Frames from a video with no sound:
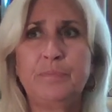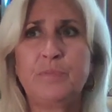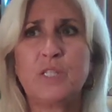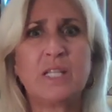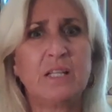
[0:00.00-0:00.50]

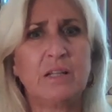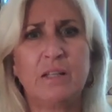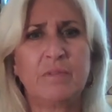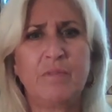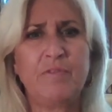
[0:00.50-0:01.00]
just a little
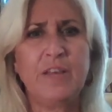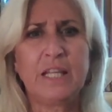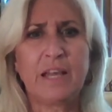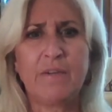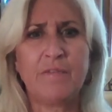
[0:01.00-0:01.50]

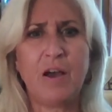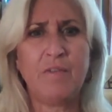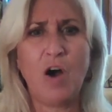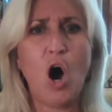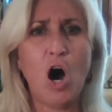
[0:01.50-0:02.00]
feeling of
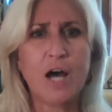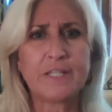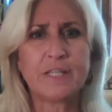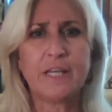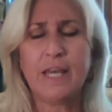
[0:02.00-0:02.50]

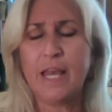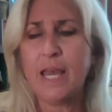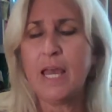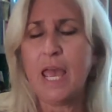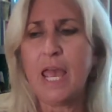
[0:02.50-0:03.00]
hot.
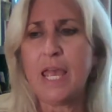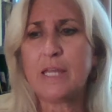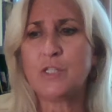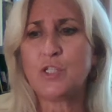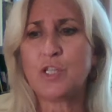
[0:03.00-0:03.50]

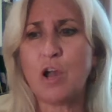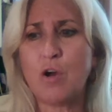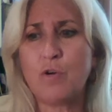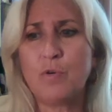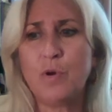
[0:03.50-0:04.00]
And
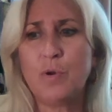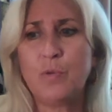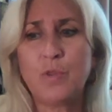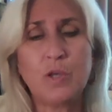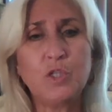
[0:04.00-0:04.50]
so
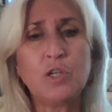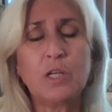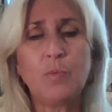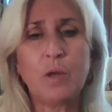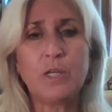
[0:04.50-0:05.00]
those you're
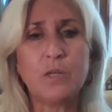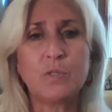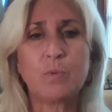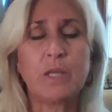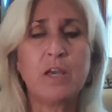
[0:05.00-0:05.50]
going to want to
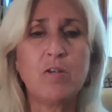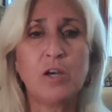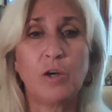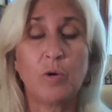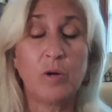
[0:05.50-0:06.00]
use with a
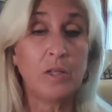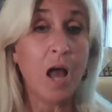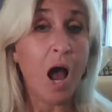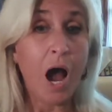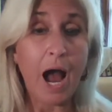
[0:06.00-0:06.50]
carrier oil.
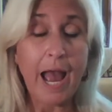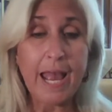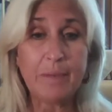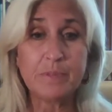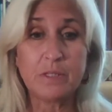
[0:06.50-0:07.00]

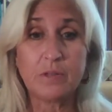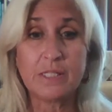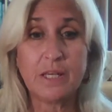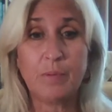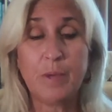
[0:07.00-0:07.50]
I absolutely
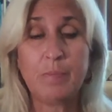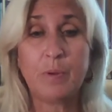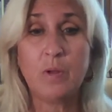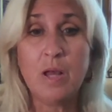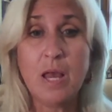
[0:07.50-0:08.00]
tell
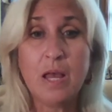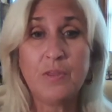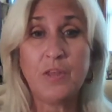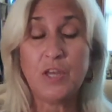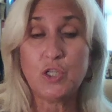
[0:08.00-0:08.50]
people
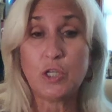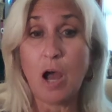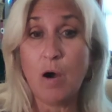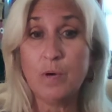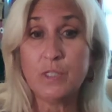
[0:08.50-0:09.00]
that they should
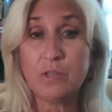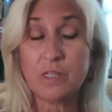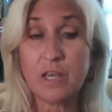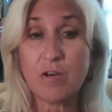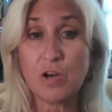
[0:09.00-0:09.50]
always
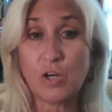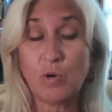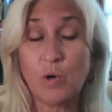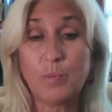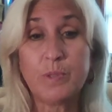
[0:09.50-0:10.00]
use a carrier
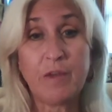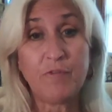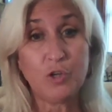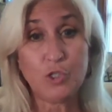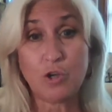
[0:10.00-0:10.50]
oil when they
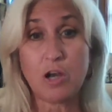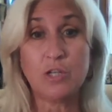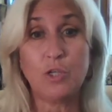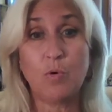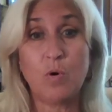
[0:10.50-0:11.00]
first start
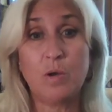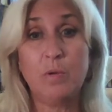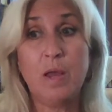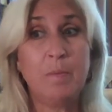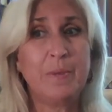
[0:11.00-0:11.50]
a new
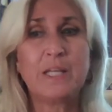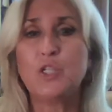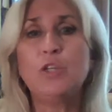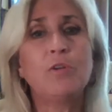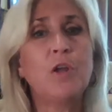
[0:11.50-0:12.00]
oil,
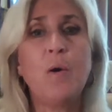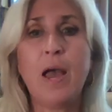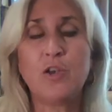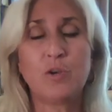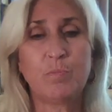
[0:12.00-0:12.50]
because you don't know
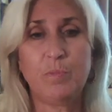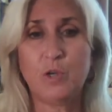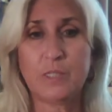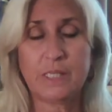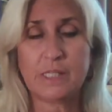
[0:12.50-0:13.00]
how
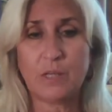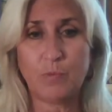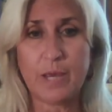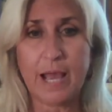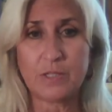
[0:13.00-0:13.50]
your skin's going
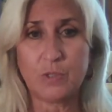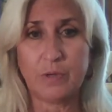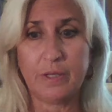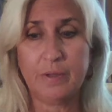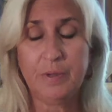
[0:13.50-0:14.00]
to react to it.